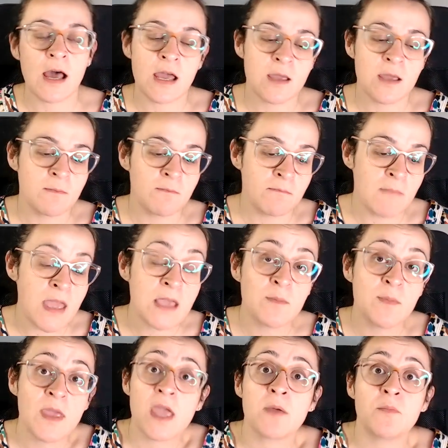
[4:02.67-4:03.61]
I
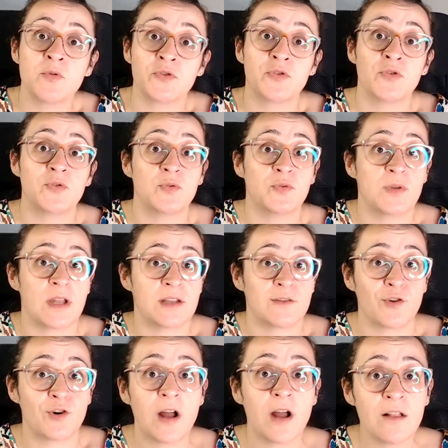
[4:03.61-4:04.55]
may be able to do that
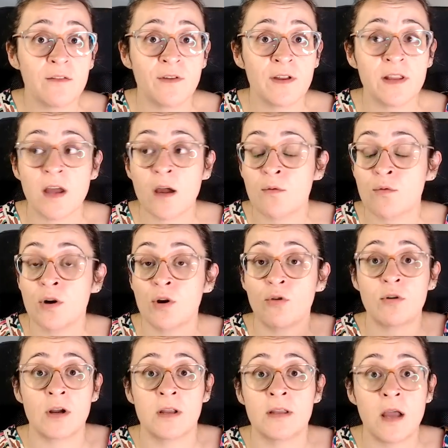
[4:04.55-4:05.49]
for half an hour
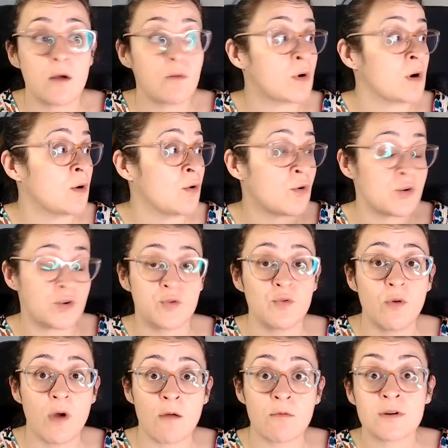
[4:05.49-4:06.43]
or an hour or
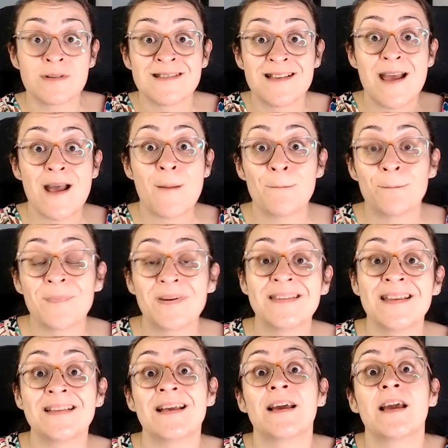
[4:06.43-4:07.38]
2 hours,
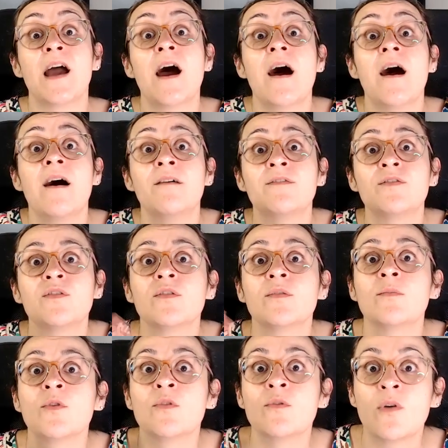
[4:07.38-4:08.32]
but then I have to
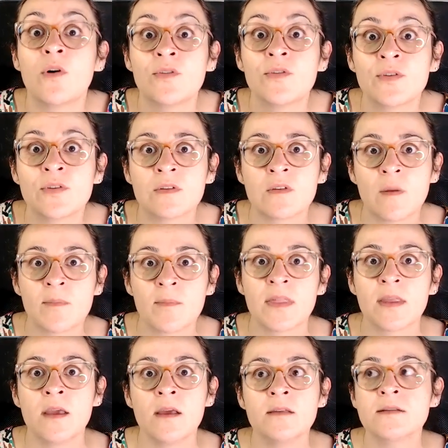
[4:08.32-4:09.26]
move on to
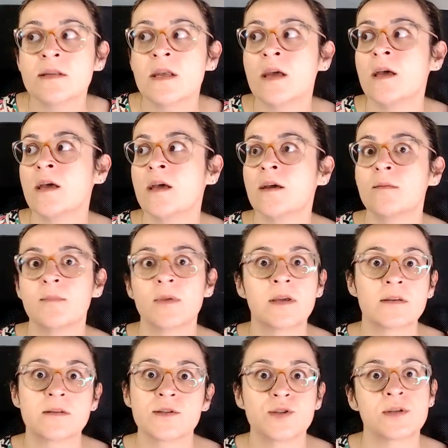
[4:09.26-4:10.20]
something else
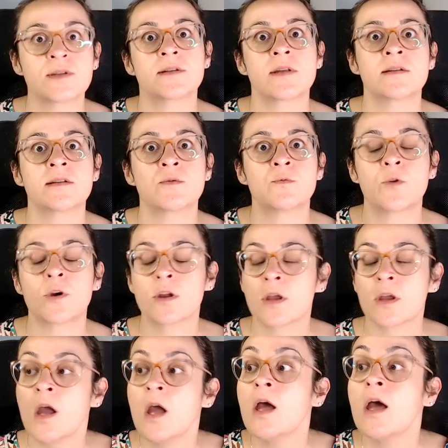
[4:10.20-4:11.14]
because it just doesn't
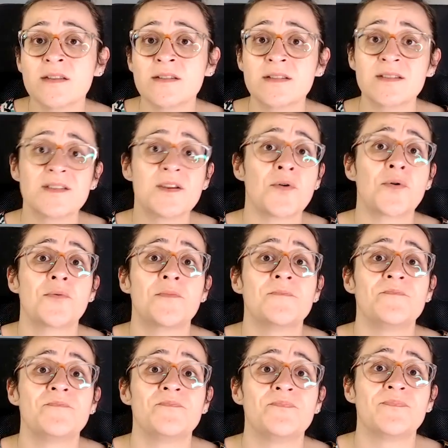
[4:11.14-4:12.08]
work.
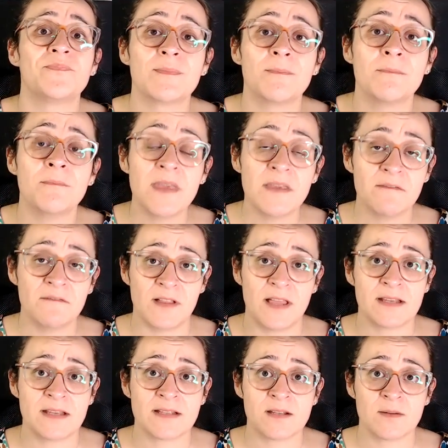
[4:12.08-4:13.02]
So be
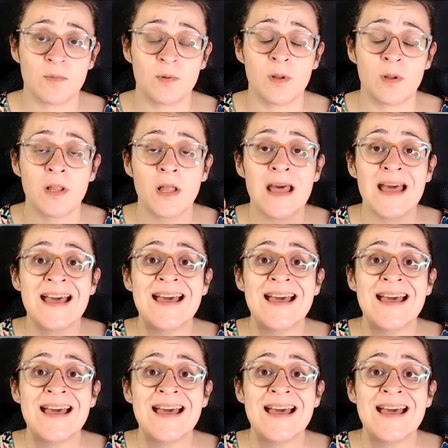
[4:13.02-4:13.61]
flexible.